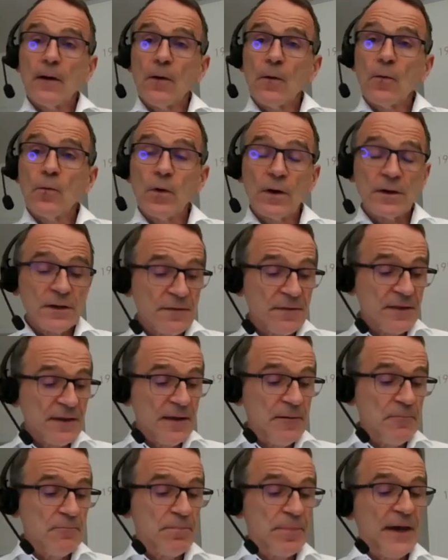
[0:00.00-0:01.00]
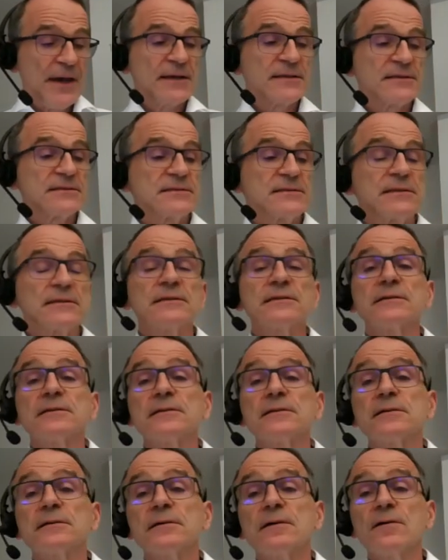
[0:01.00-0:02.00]
What are the impacts
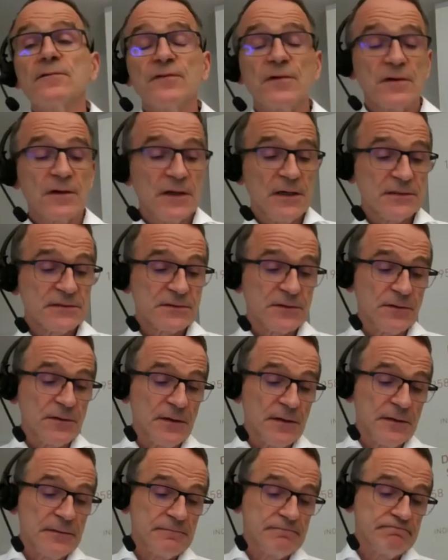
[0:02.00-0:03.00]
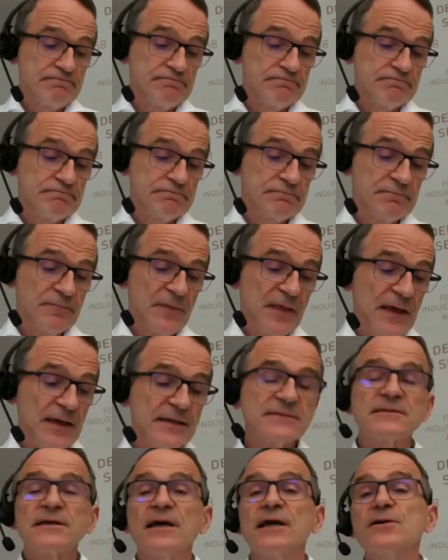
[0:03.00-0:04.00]
for castor oil? There
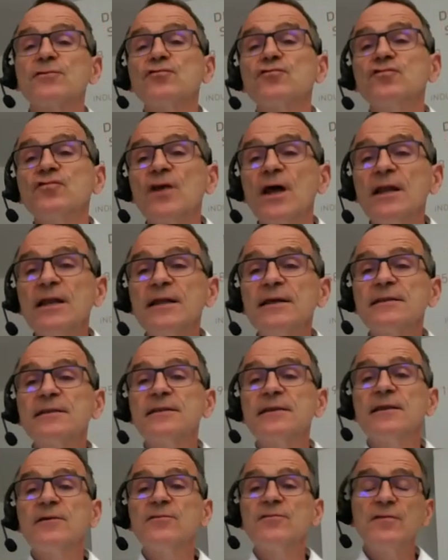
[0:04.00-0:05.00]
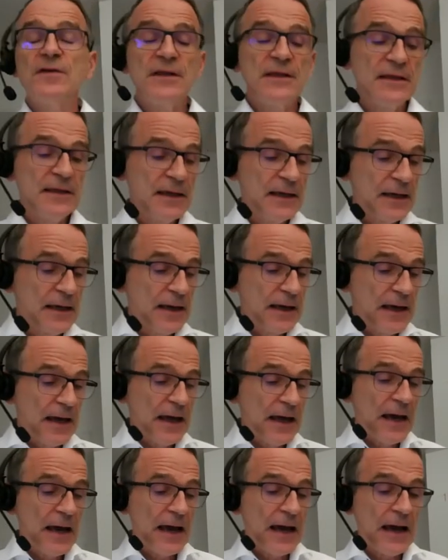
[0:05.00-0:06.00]
is a relatively
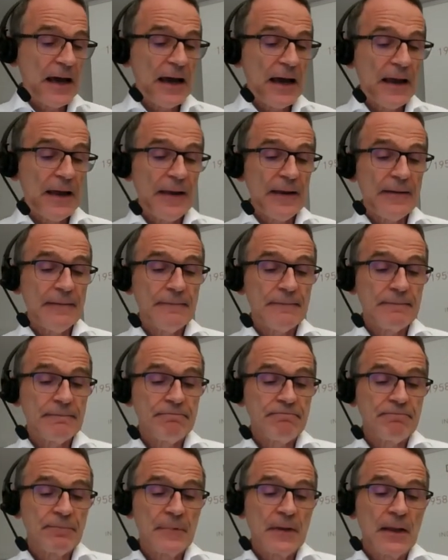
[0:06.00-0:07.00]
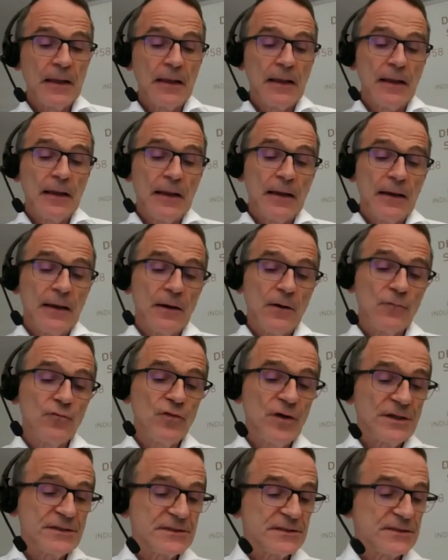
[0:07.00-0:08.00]
high
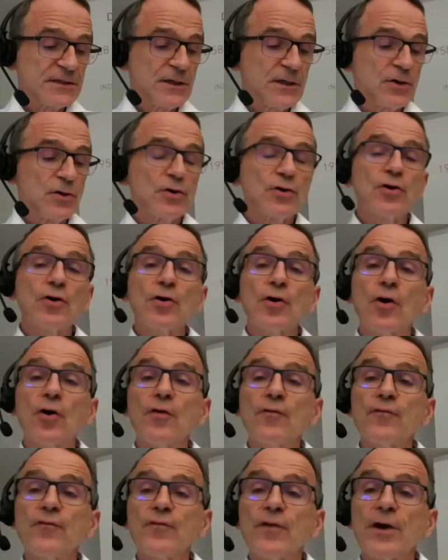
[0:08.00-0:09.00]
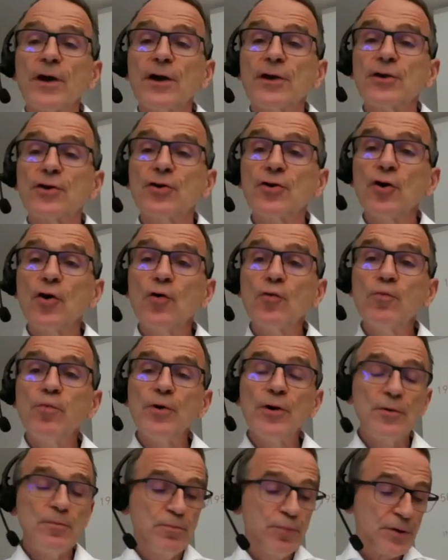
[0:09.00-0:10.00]
risk of a
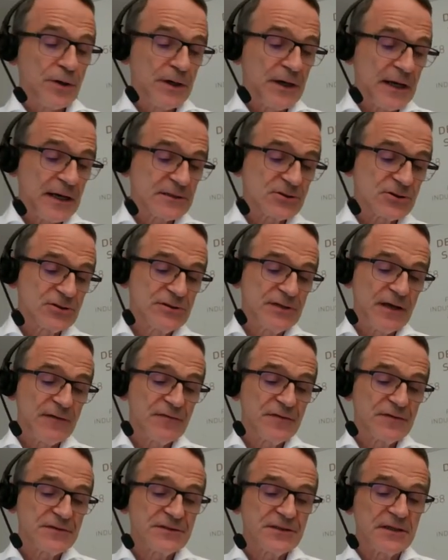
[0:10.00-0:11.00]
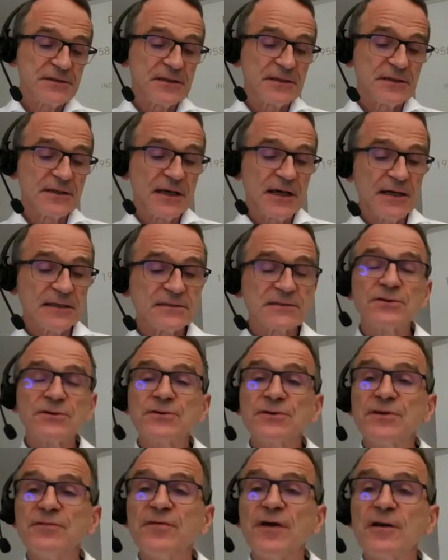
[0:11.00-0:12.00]
global production deficit in
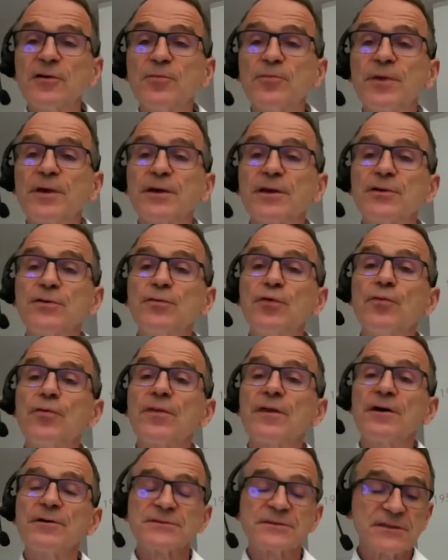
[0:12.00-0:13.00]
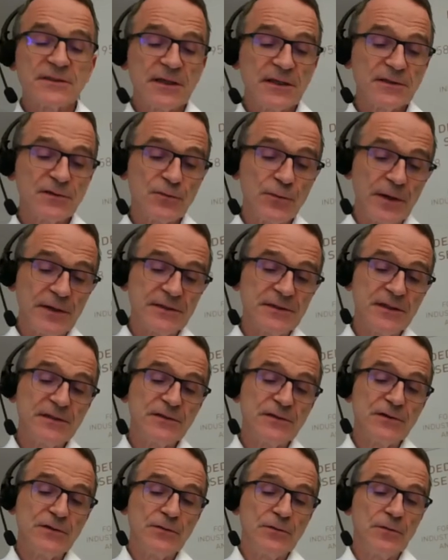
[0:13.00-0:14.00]
castor developing in
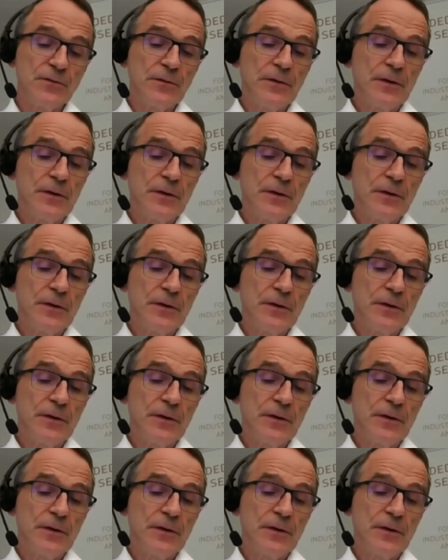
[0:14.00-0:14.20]
2022